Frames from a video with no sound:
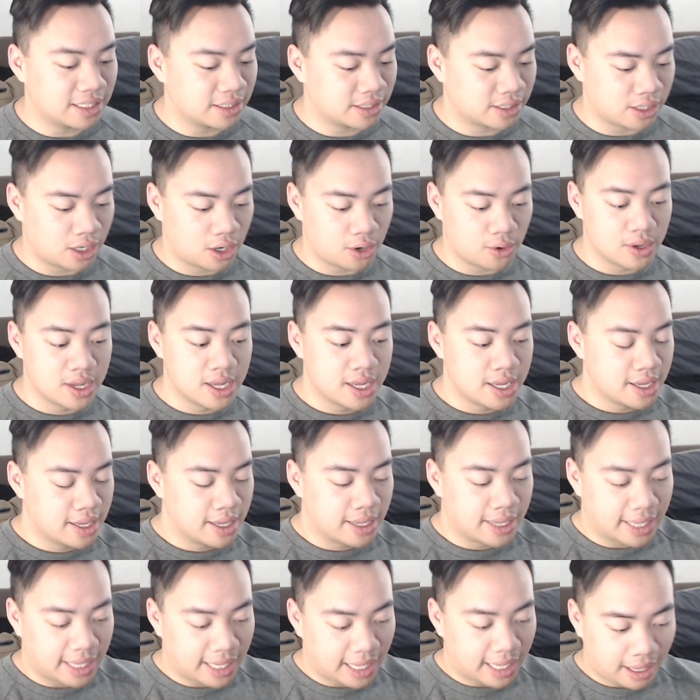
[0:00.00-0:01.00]
So
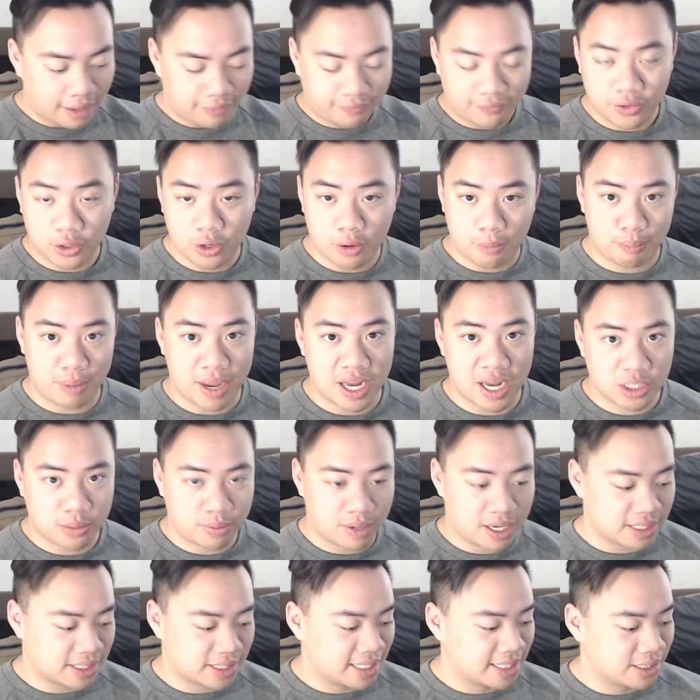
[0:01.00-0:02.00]
if your bench
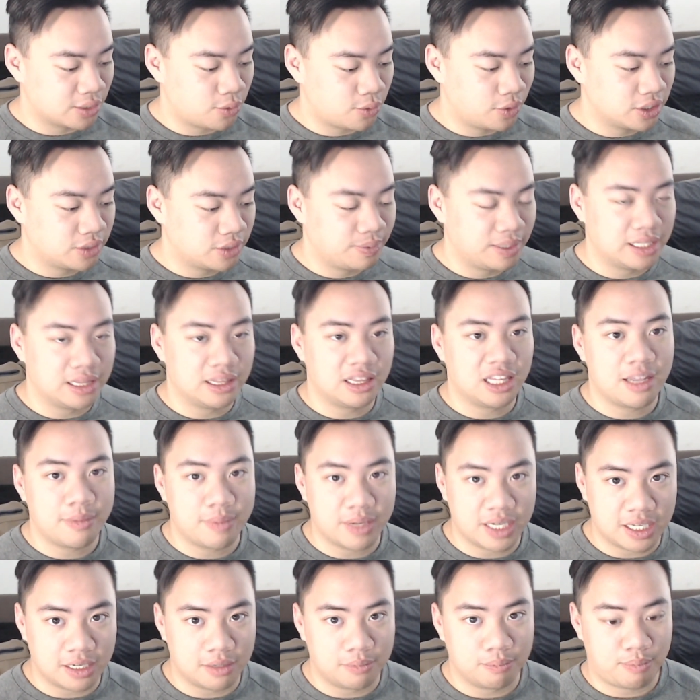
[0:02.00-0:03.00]
press is going to be
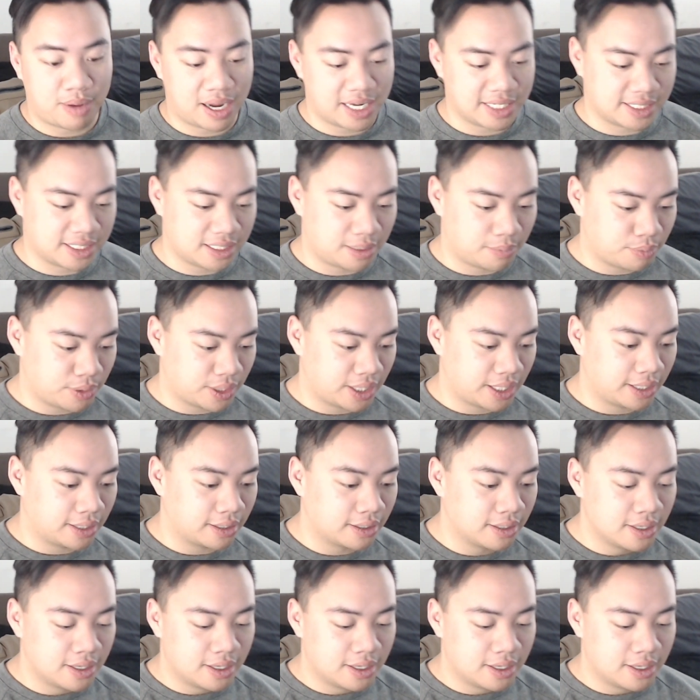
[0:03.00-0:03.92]
limited by something